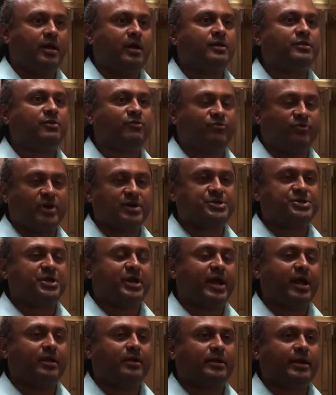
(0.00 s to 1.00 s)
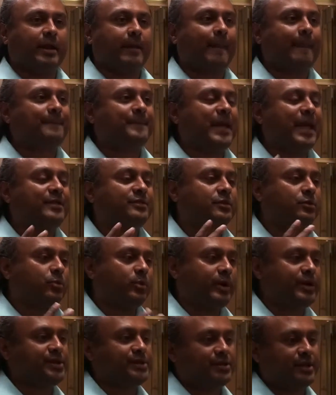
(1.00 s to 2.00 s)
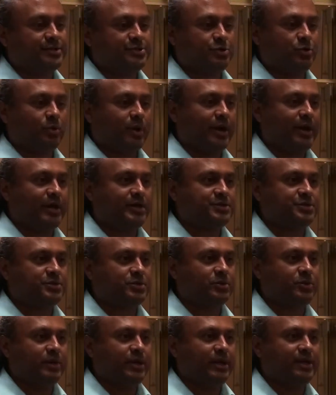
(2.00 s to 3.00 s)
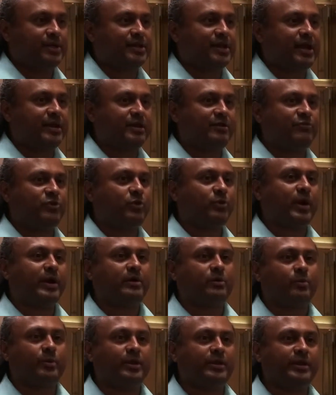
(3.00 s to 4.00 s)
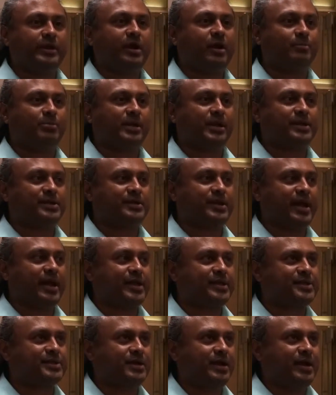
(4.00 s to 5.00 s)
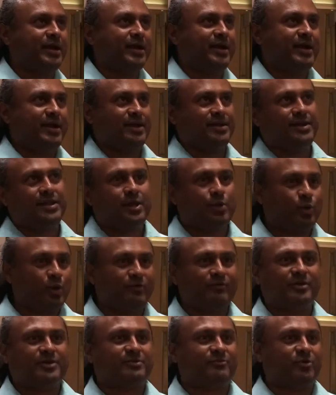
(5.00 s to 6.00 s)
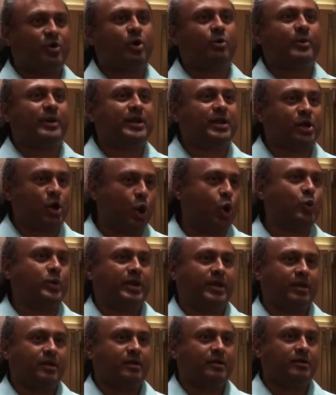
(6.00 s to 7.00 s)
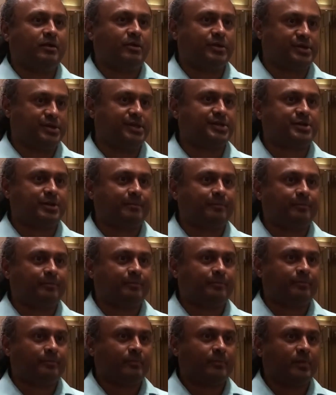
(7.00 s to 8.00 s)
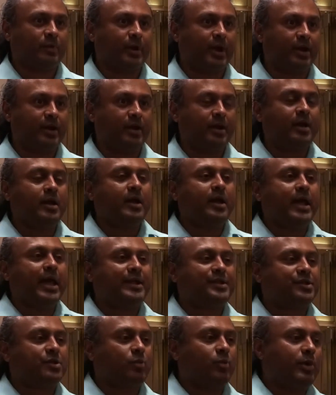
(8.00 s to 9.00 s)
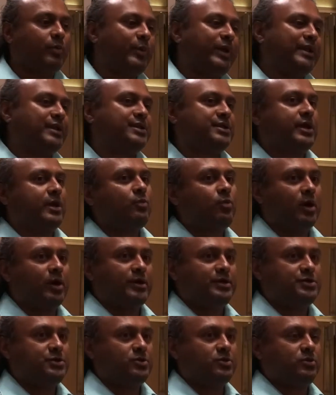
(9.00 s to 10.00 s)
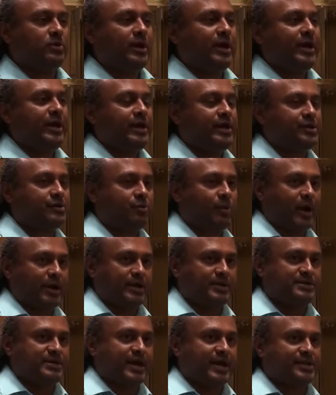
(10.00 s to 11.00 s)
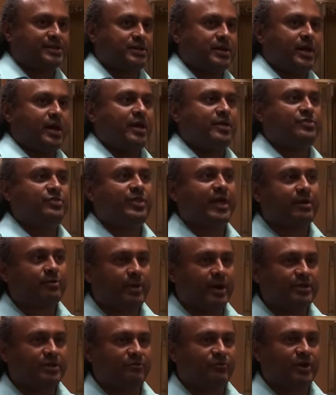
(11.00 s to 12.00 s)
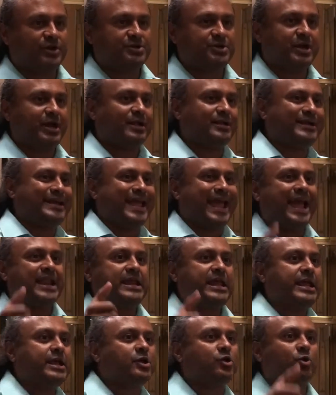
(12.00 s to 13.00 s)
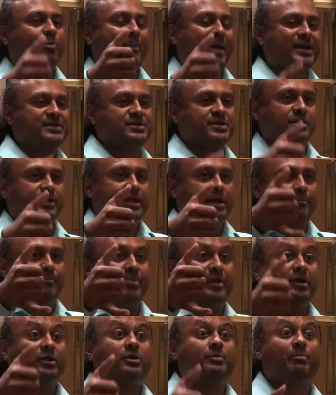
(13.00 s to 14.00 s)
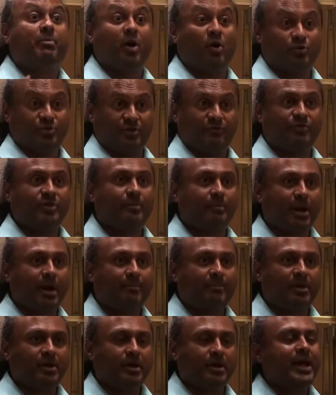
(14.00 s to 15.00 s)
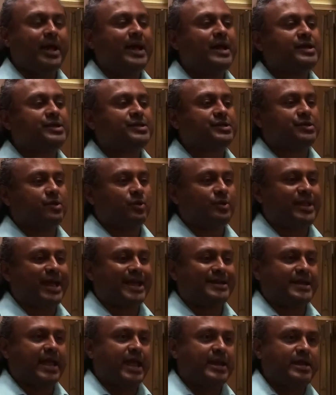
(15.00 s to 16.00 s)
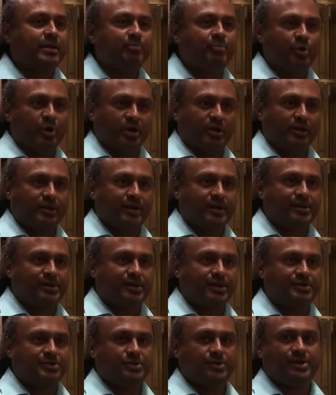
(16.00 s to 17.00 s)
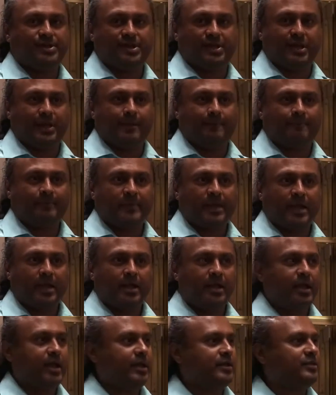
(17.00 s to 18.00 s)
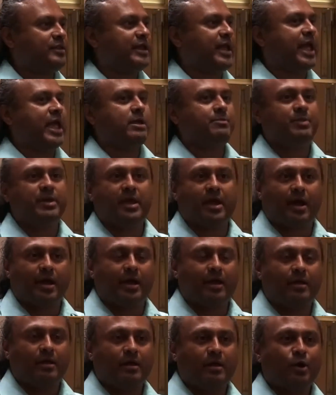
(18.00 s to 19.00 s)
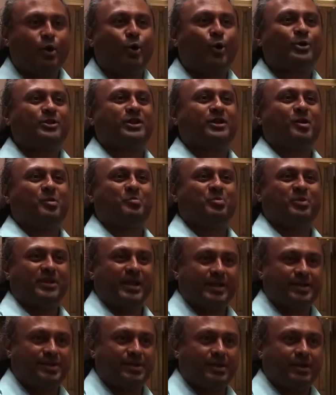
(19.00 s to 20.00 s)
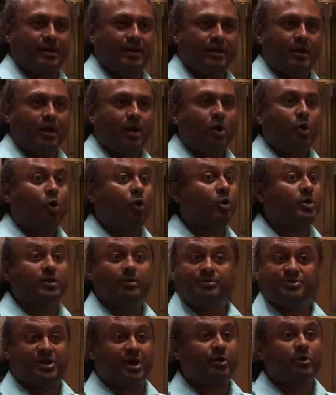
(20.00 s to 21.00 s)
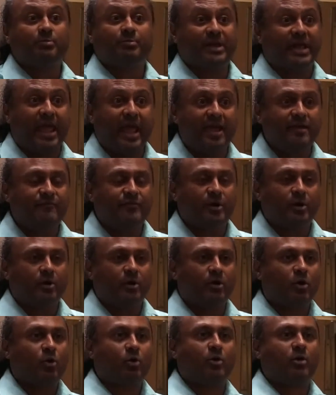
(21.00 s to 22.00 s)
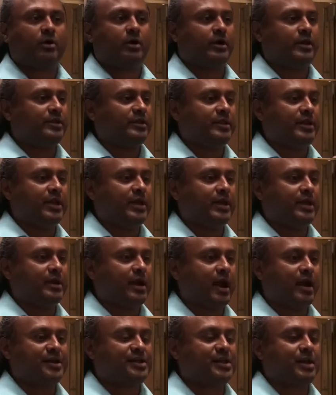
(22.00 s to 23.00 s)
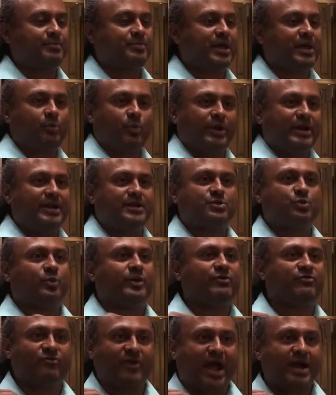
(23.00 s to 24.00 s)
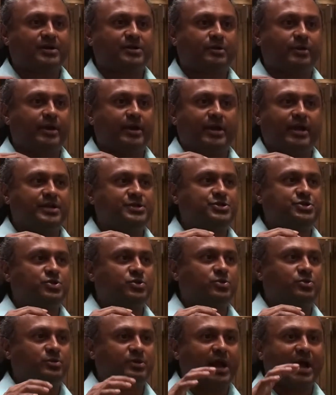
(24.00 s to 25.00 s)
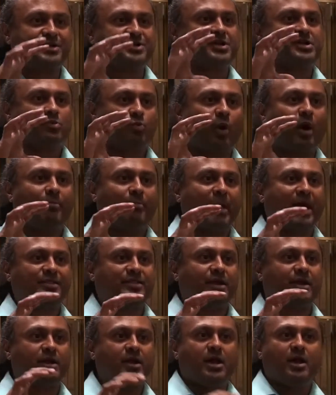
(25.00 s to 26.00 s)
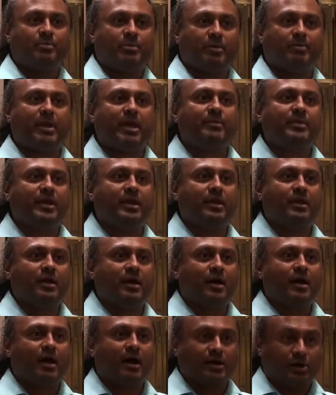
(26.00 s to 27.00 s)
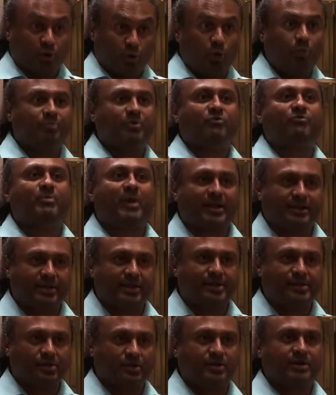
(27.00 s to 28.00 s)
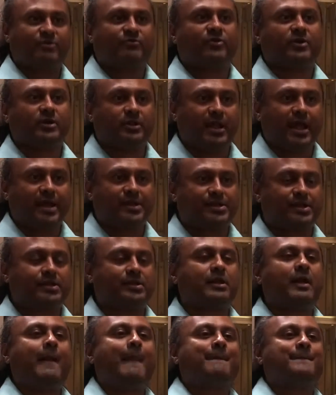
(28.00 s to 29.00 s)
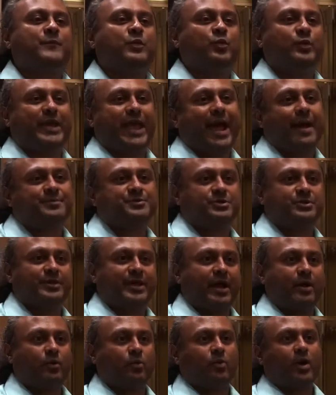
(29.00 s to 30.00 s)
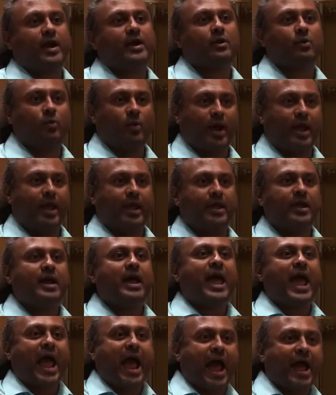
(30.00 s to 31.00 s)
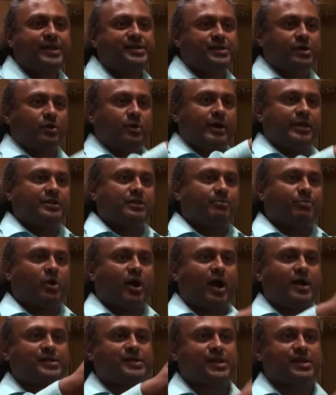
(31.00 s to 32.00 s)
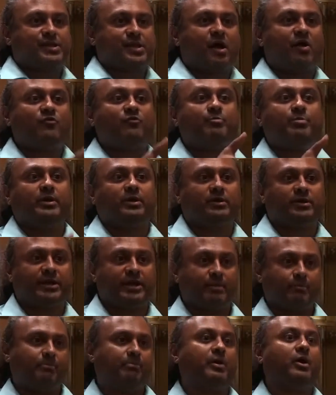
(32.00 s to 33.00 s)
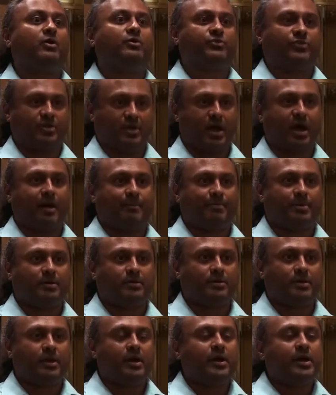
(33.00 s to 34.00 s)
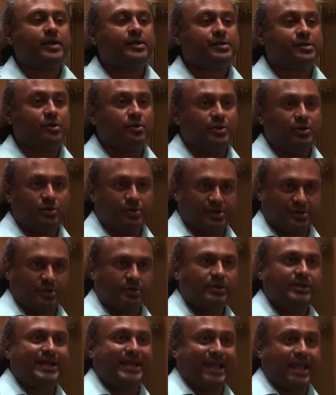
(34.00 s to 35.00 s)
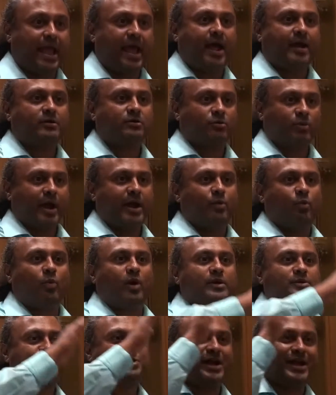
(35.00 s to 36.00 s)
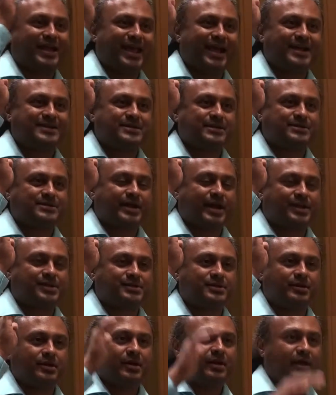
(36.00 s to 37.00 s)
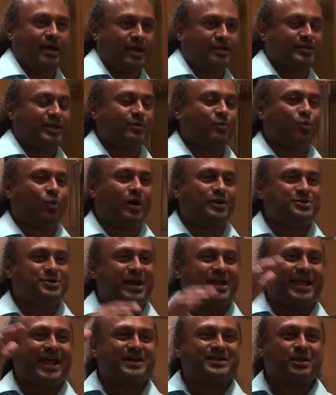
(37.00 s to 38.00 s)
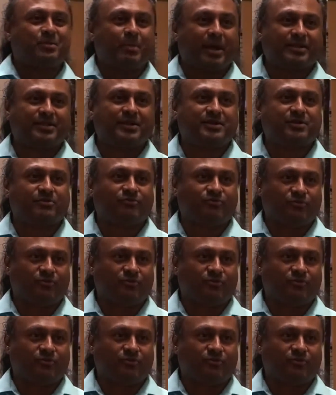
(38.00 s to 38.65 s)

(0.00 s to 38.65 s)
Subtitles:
the functionality. And the risk that you run into is that if you write a really complex test, it's the equivalent of already coding your system, right? And so what we instead want to do is write a test, then write the functionality, and incrementally build both of them up so that any brittleness that you see in the API or the complexity or the general behavior or the concept that we need to refactor it into not just one method, but maybe a group of methods or different classes, you capture that right away as you're in the process of building both up. So you certainly can write one gigantic test and then one gigantic method to